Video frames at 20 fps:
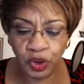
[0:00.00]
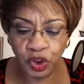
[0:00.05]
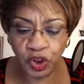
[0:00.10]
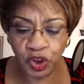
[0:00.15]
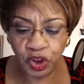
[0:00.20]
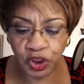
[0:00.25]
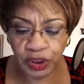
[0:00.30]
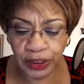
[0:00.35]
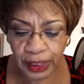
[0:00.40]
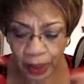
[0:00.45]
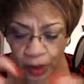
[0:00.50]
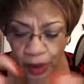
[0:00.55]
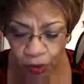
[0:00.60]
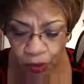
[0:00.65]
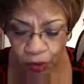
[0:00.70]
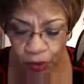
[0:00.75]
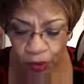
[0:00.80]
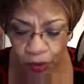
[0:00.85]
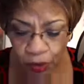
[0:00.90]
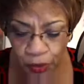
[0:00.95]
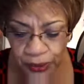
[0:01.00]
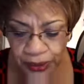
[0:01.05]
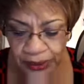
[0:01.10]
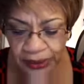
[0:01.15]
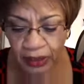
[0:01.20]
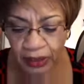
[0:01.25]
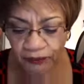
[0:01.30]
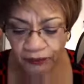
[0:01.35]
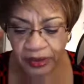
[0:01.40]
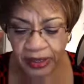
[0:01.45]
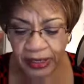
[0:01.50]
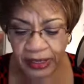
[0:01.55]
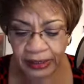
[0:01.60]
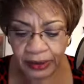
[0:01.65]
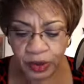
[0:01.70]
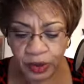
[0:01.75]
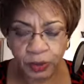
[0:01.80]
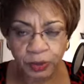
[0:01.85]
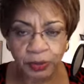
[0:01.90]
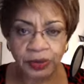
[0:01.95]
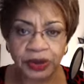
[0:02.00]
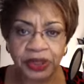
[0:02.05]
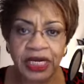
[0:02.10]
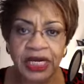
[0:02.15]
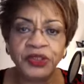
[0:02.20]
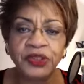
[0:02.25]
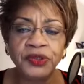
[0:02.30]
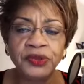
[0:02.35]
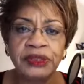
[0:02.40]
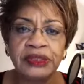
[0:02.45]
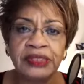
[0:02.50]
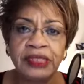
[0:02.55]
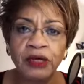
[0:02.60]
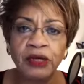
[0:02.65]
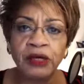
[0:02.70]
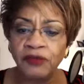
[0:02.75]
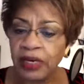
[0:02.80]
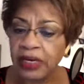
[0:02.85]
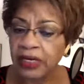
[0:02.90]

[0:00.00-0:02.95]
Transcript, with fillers: shell yourself in, to protect yourself,